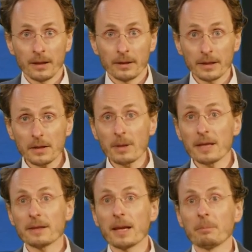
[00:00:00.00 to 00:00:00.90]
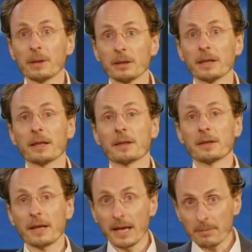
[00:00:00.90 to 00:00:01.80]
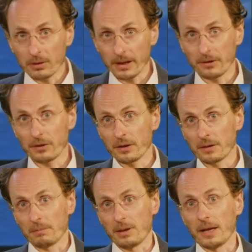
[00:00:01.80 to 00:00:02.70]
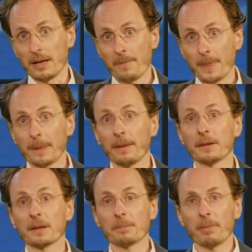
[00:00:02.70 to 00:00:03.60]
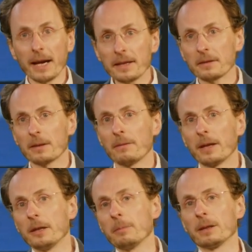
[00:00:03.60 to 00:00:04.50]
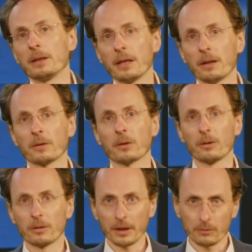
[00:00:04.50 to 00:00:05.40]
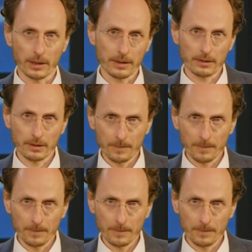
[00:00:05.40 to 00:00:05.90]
This means that building a stable energy supply, despite the variability of solar and wind,